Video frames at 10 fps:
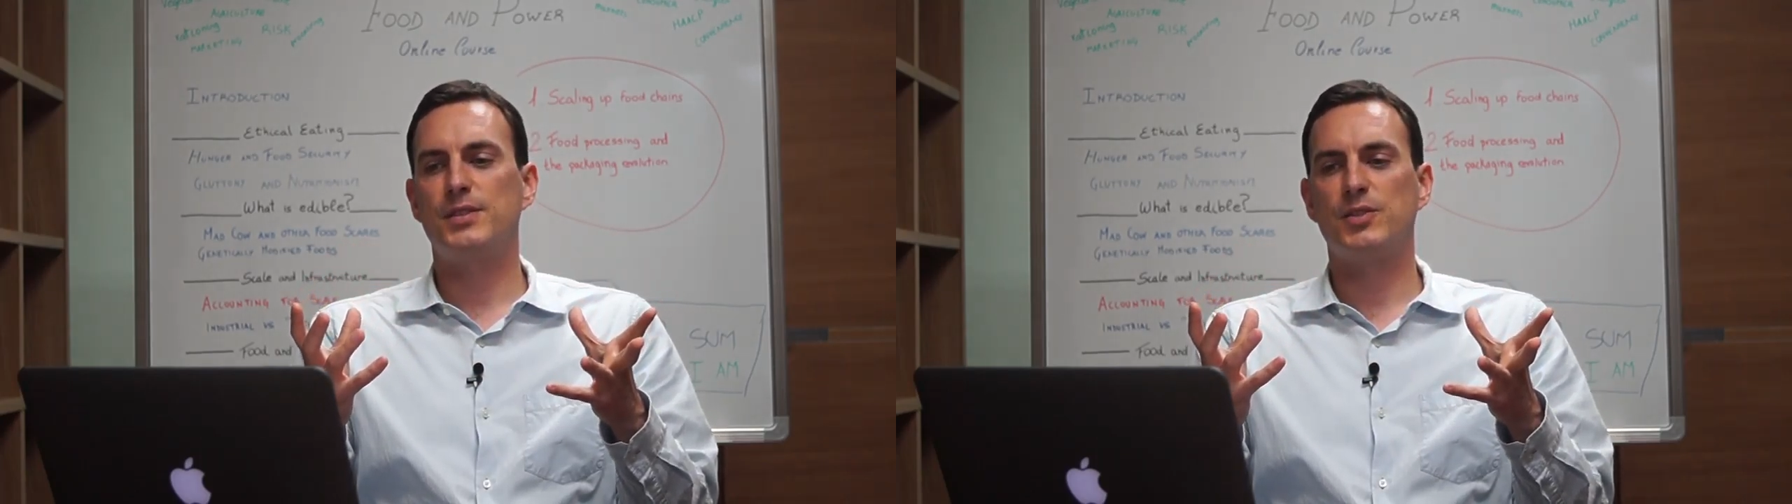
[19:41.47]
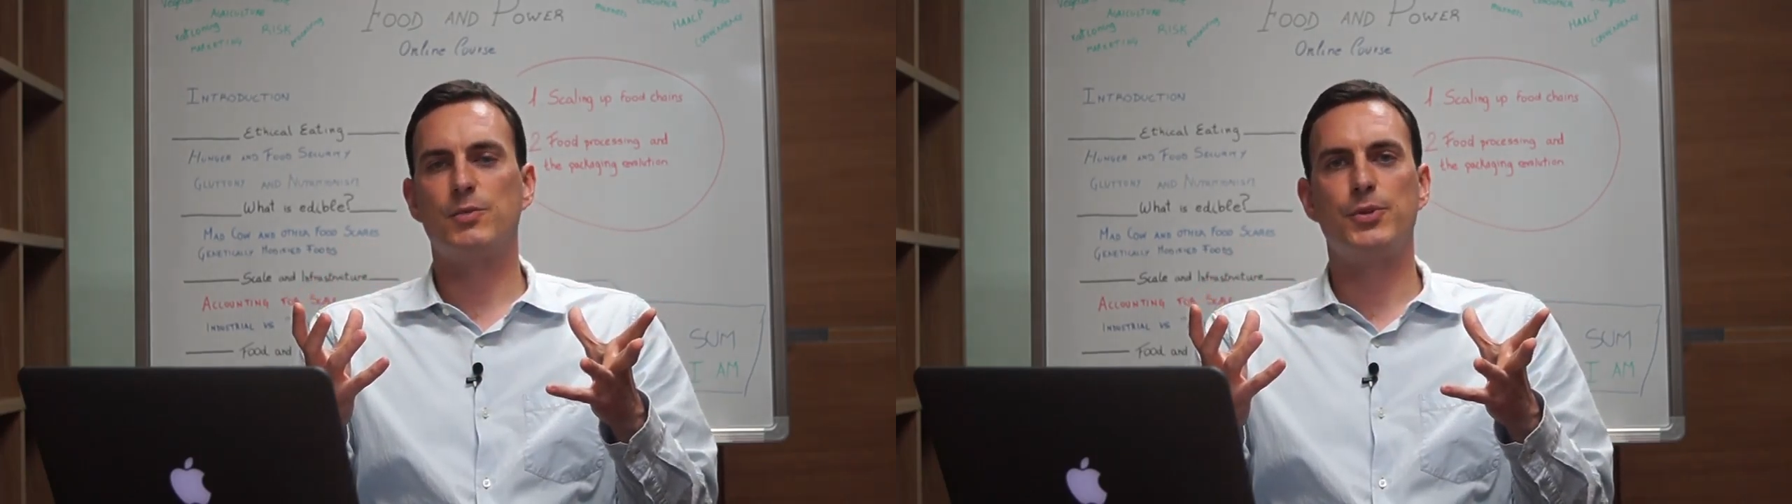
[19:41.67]

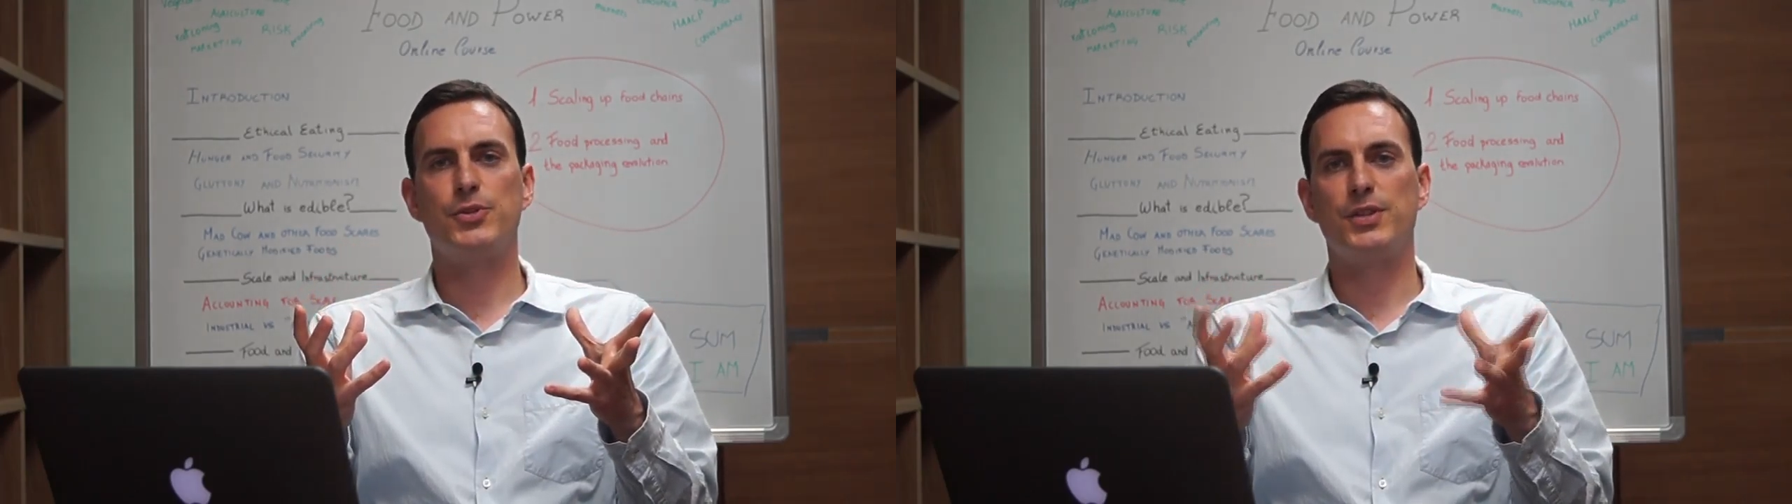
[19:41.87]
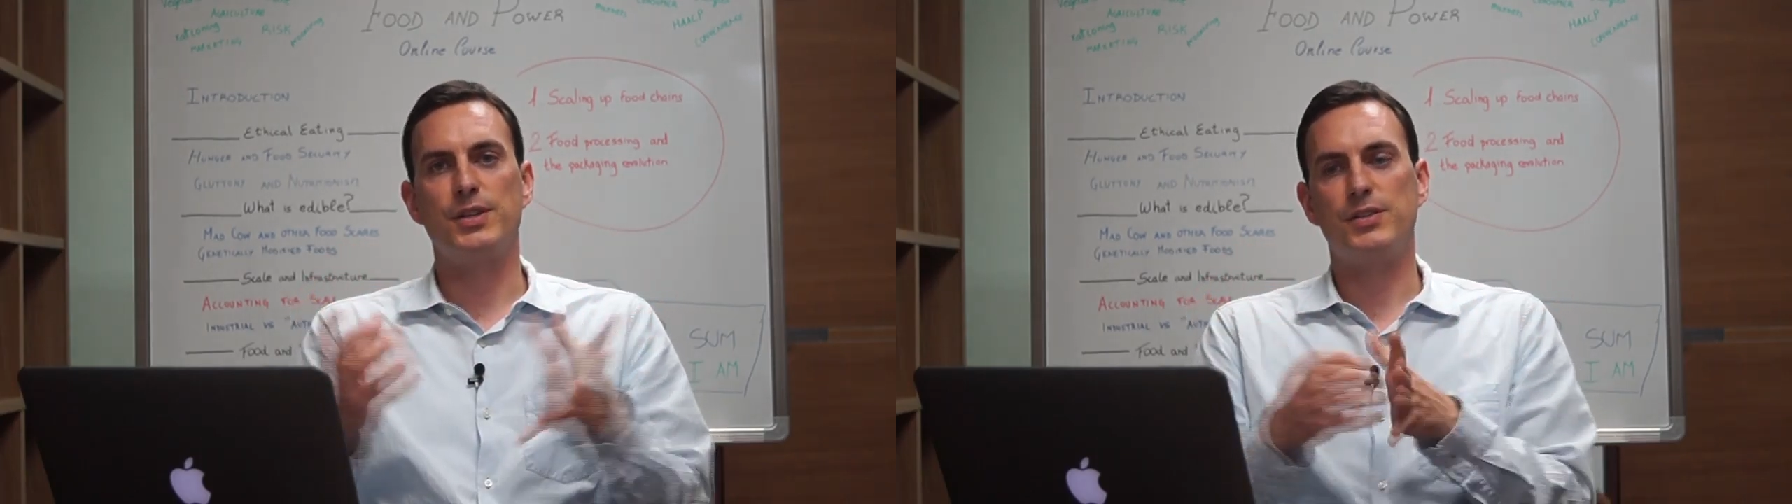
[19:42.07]

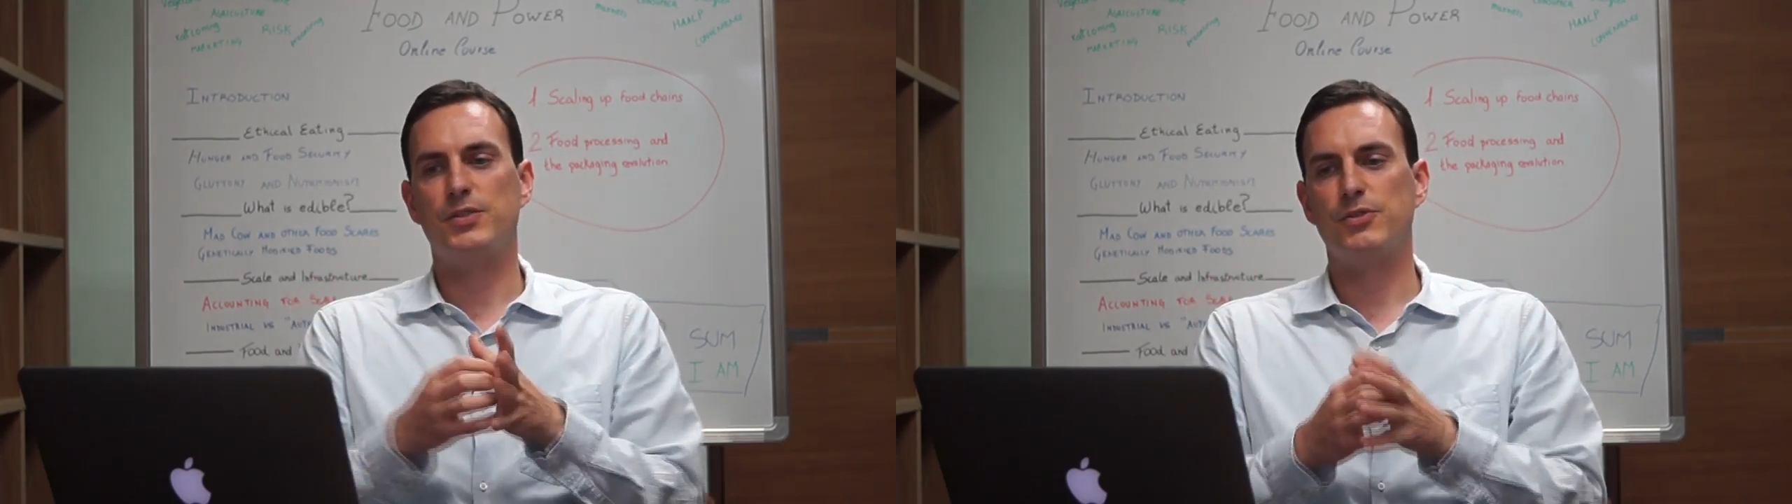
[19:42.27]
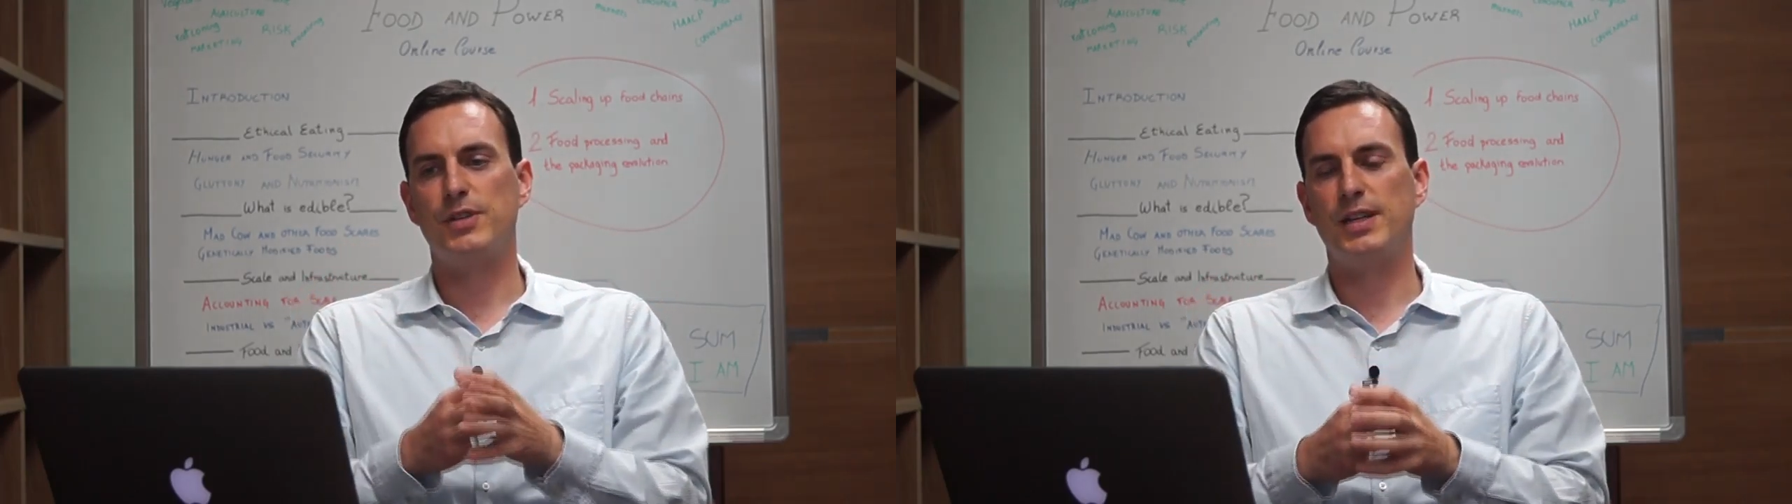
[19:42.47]
distribution
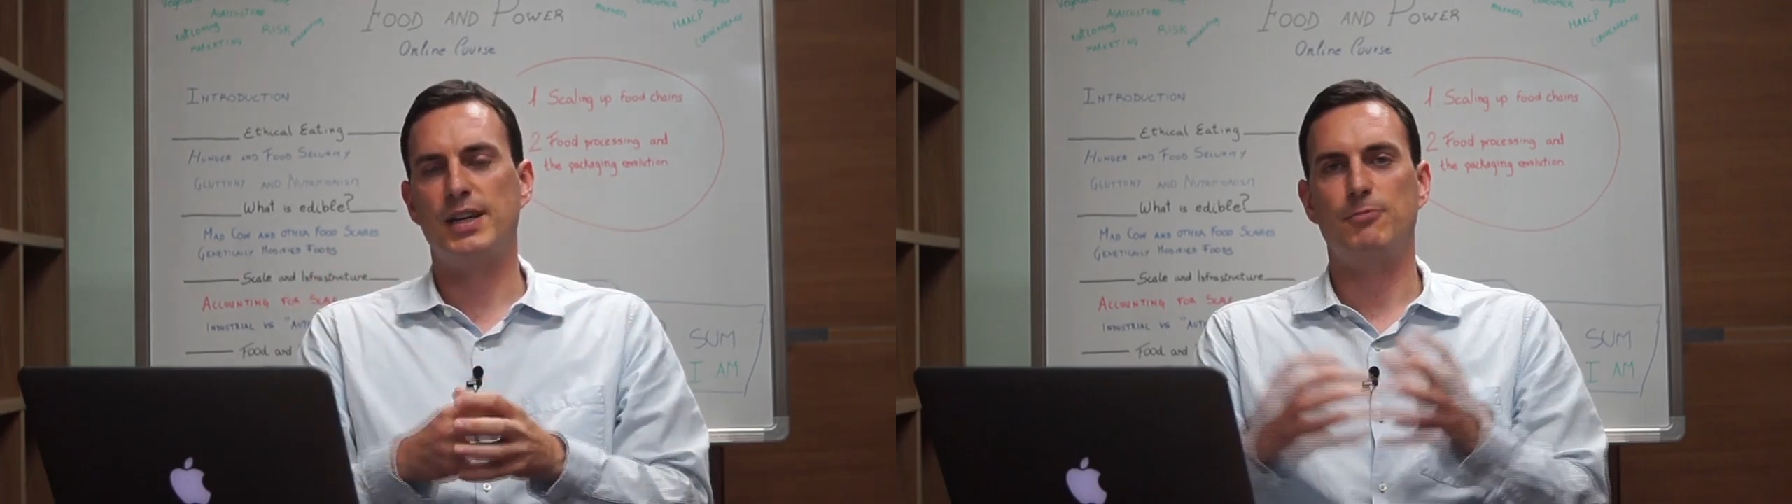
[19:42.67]
industry